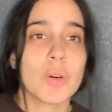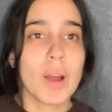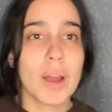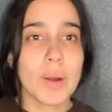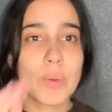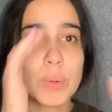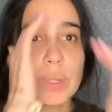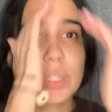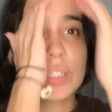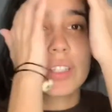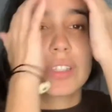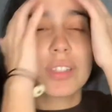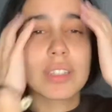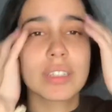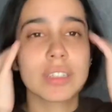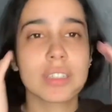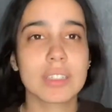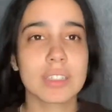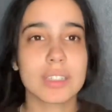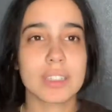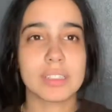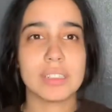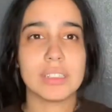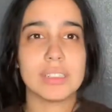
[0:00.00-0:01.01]
I went to
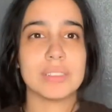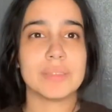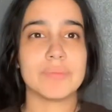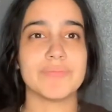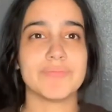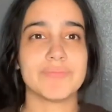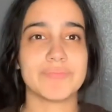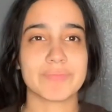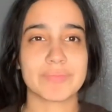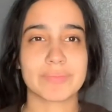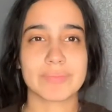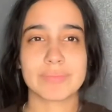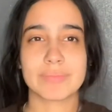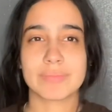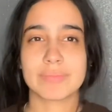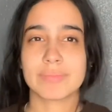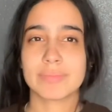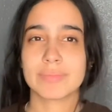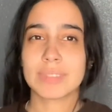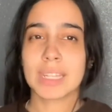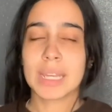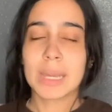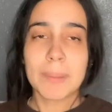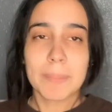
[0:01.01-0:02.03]
this
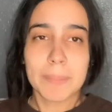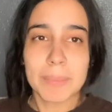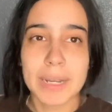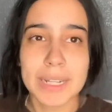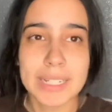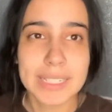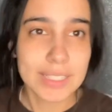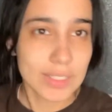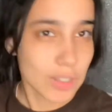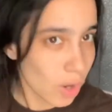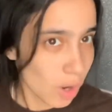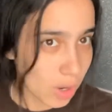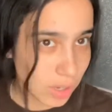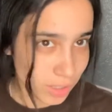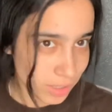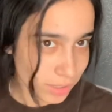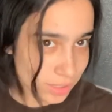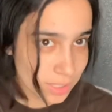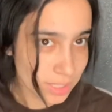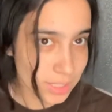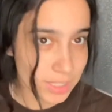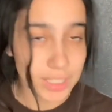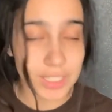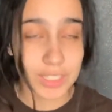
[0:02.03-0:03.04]
place
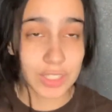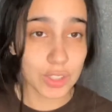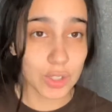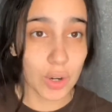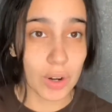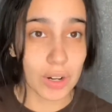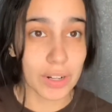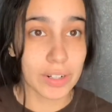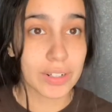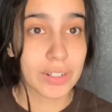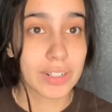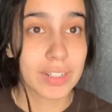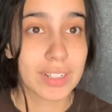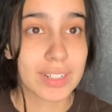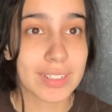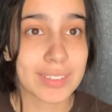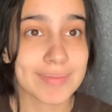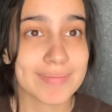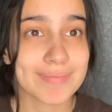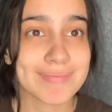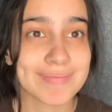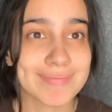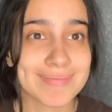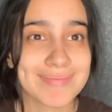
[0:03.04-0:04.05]
called Guitar Nook.
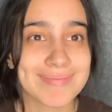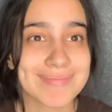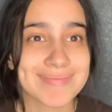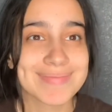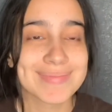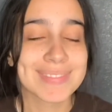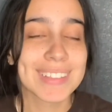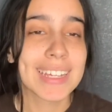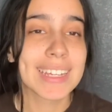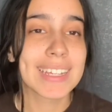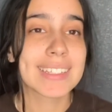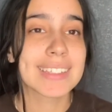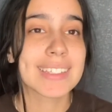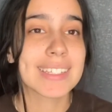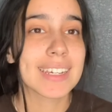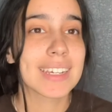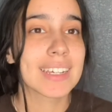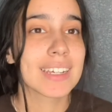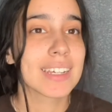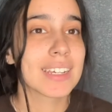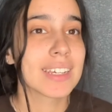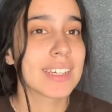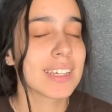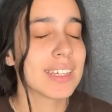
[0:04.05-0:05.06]
It's
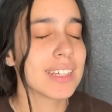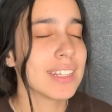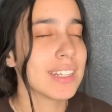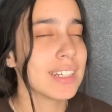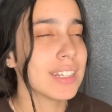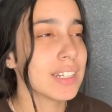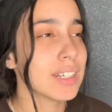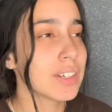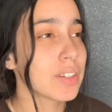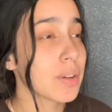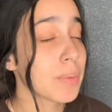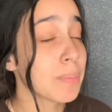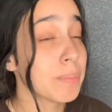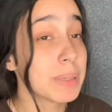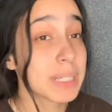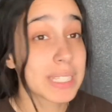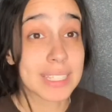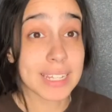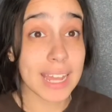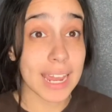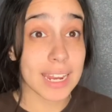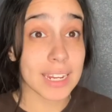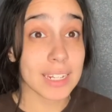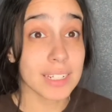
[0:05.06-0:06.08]
in
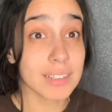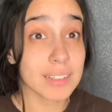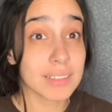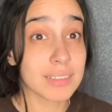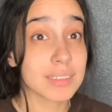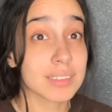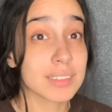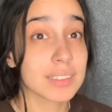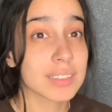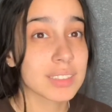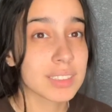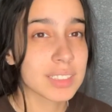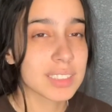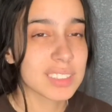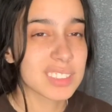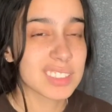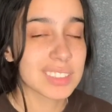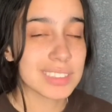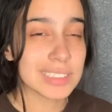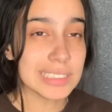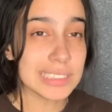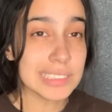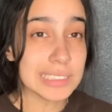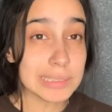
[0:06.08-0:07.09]
Biscayne
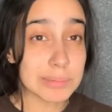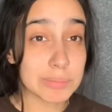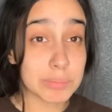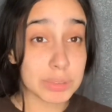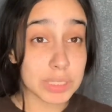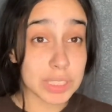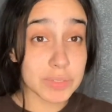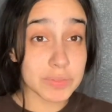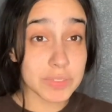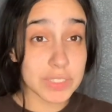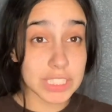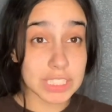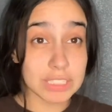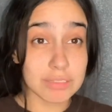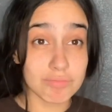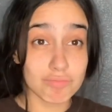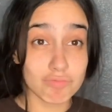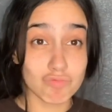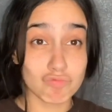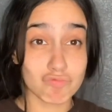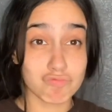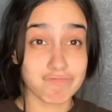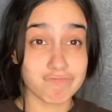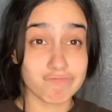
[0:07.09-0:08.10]
Boulevard.
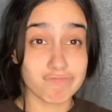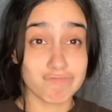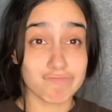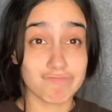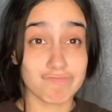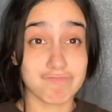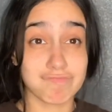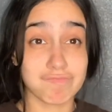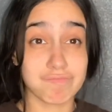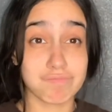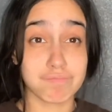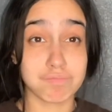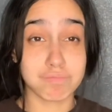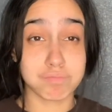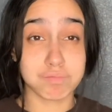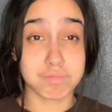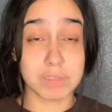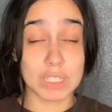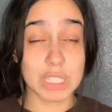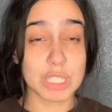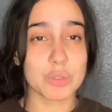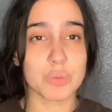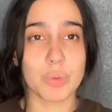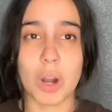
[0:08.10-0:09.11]

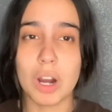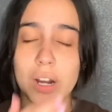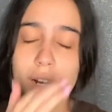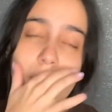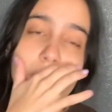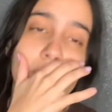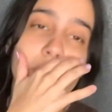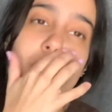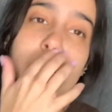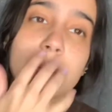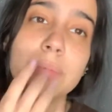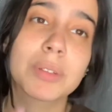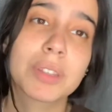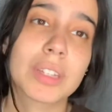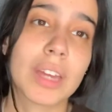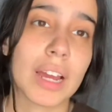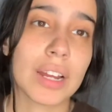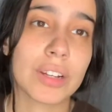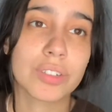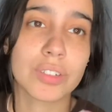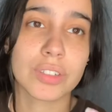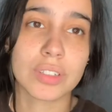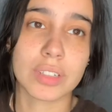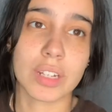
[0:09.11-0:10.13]
It's wrong, I'm gonna put the
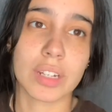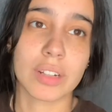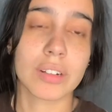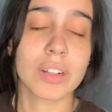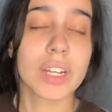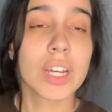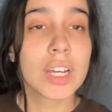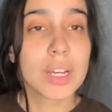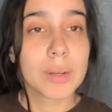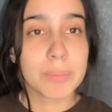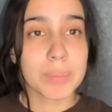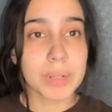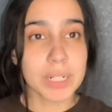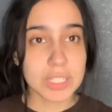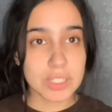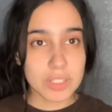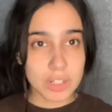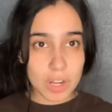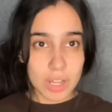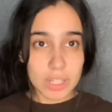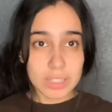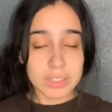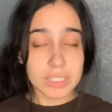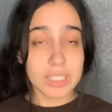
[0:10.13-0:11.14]
address down, but it's
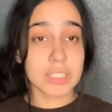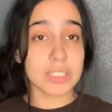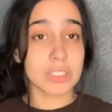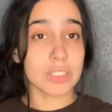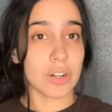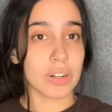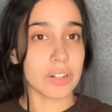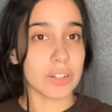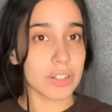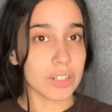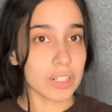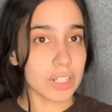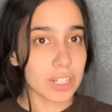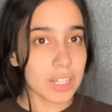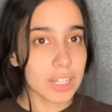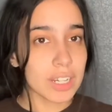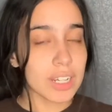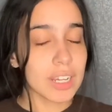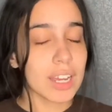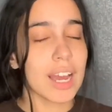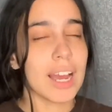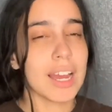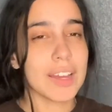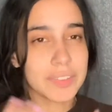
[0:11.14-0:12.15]
called the Guitar Nook.
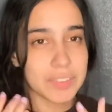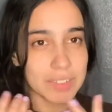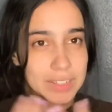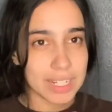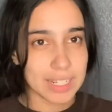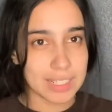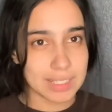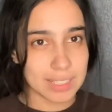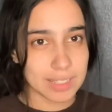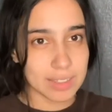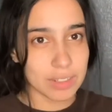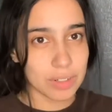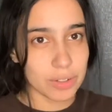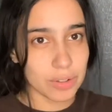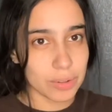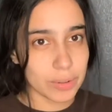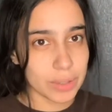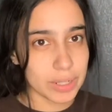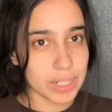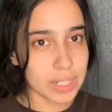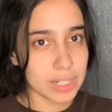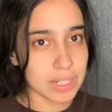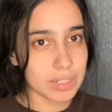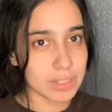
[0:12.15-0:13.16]
I think I said that
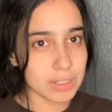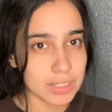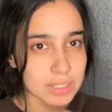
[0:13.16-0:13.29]
already.